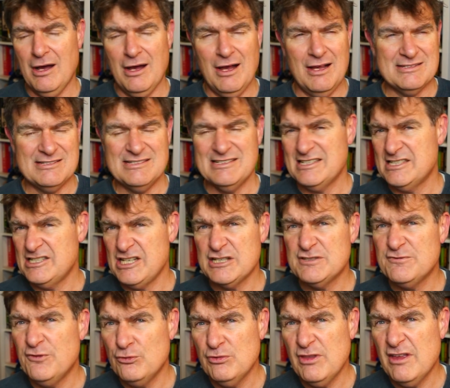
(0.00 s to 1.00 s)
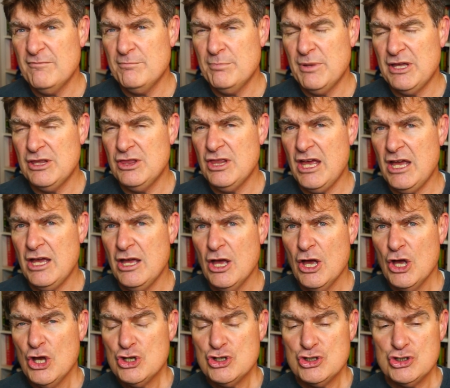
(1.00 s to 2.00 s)
successful they've been there.
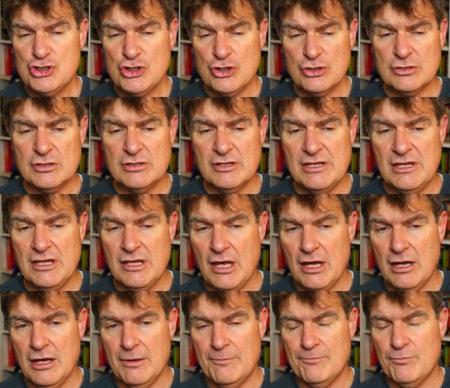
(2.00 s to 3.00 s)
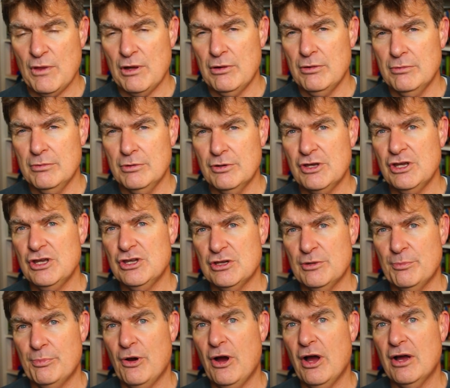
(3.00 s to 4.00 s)
Certainly, looking at
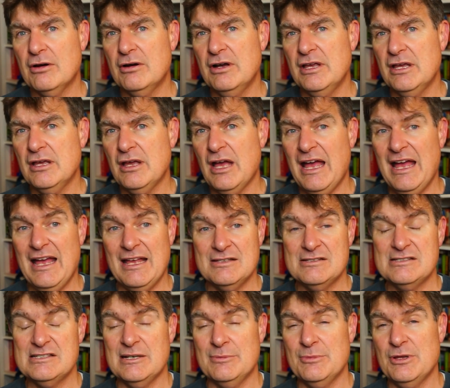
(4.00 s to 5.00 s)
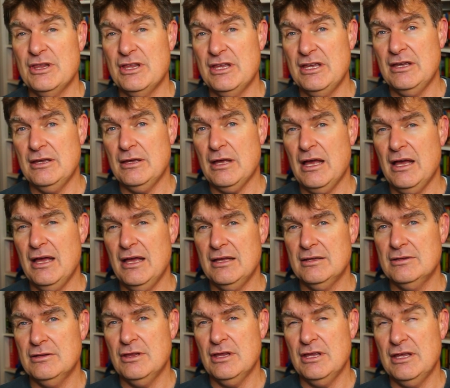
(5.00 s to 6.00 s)
the Breitling and certainly
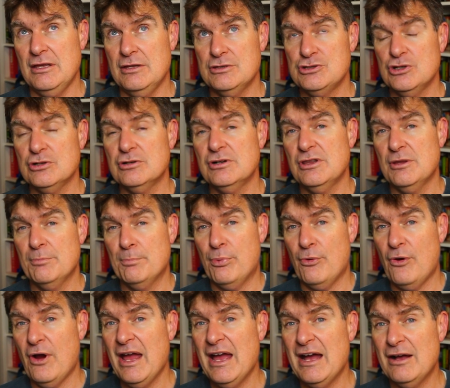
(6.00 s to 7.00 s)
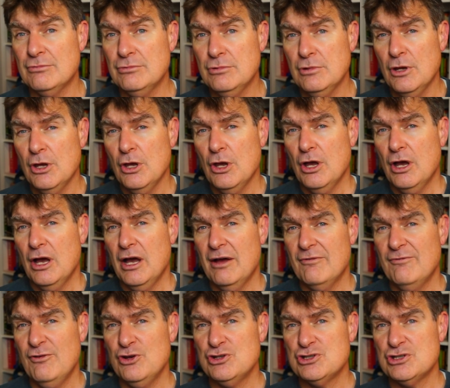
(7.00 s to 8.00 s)
the brown
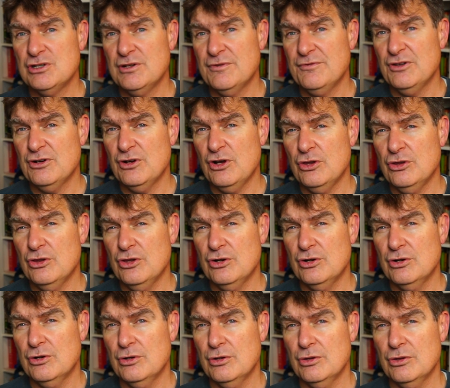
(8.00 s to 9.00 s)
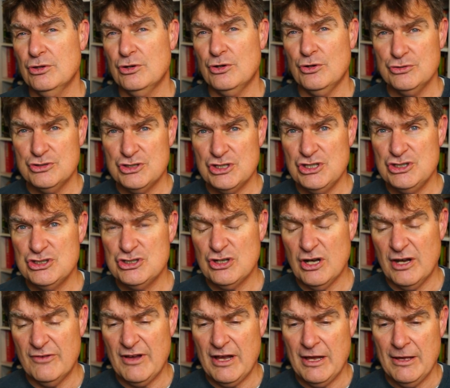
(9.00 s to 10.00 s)
version of the Longines
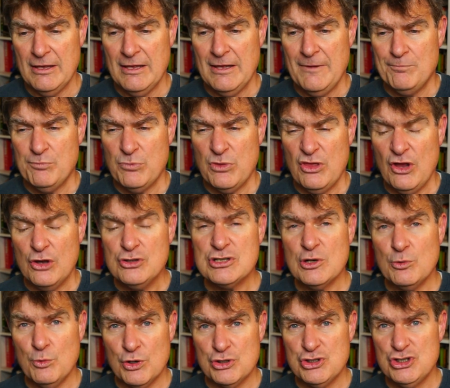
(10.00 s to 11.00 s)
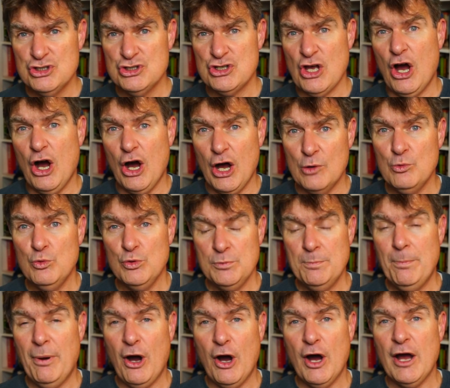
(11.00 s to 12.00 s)
Diver, those are watches I
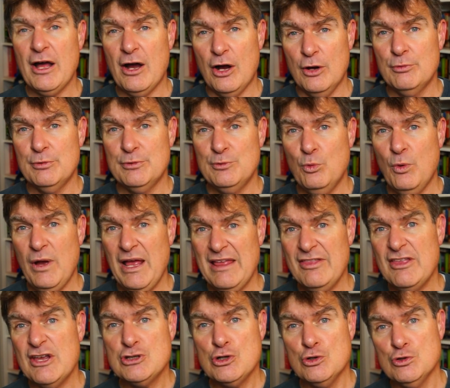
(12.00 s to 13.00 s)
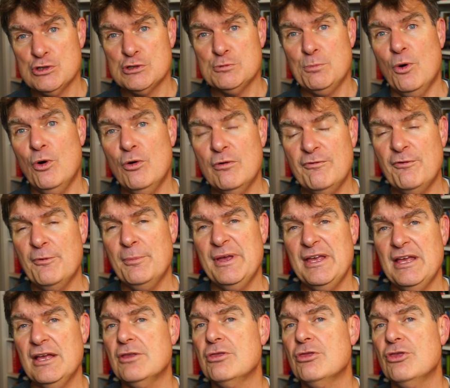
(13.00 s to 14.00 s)
would buy, I would wear. They're too small for
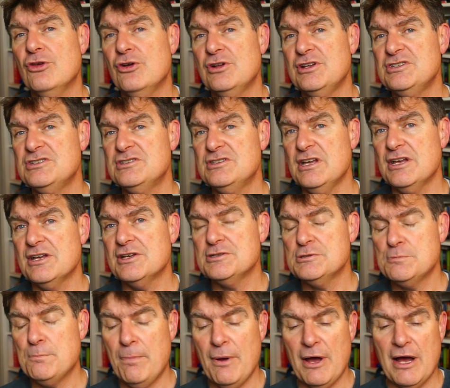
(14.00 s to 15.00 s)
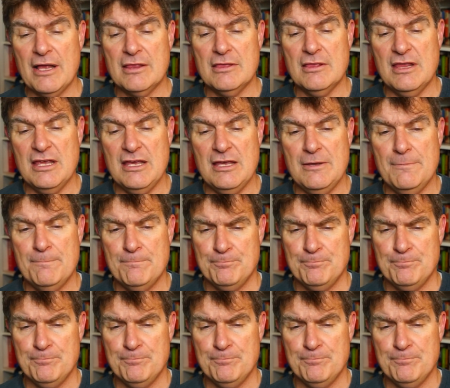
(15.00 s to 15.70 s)
me at 36, but the